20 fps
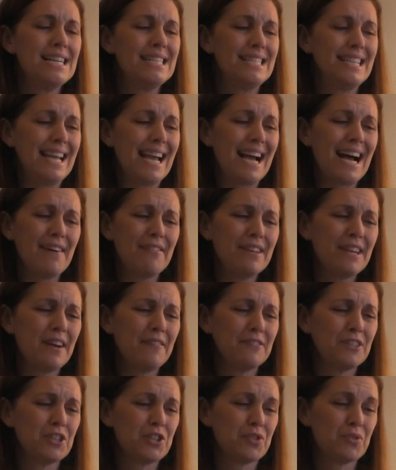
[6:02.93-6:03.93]
do you have
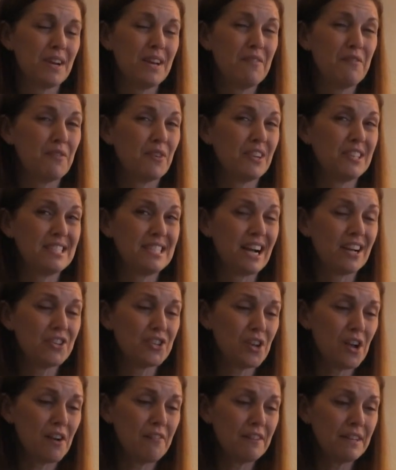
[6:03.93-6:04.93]
enough to trade for a
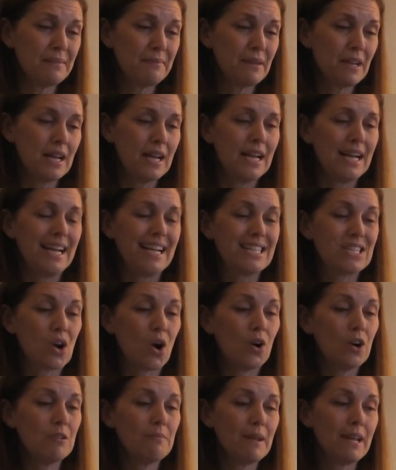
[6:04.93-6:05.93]
Dutch oven? It's
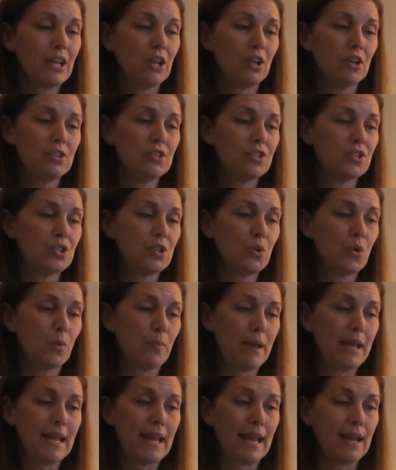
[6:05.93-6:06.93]
hard to make good stew or
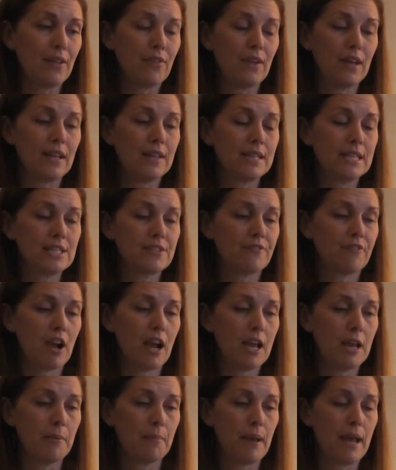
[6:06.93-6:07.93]
bake anything in this
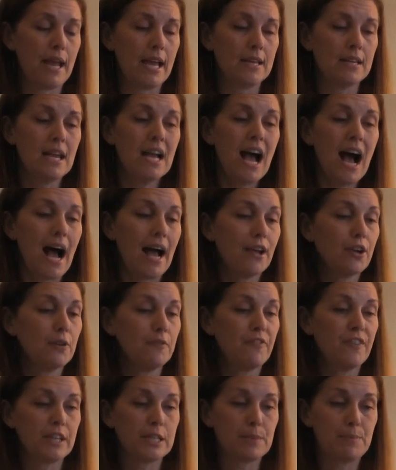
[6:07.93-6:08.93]
frying pan. I
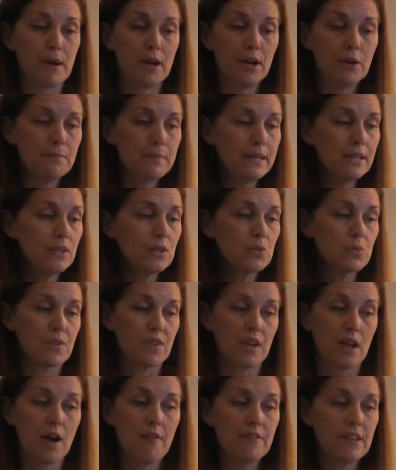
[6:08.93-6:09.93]
could fix better meals with
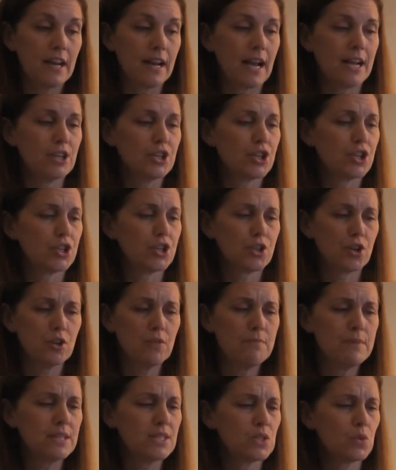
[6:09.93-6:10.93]
an oven, and I
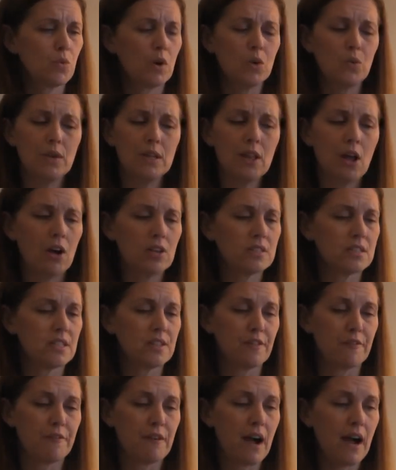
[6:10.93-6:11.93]
sure miss the one we lost
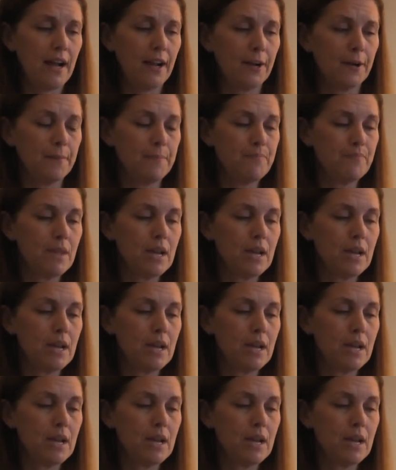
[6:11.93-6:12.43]
in the fire."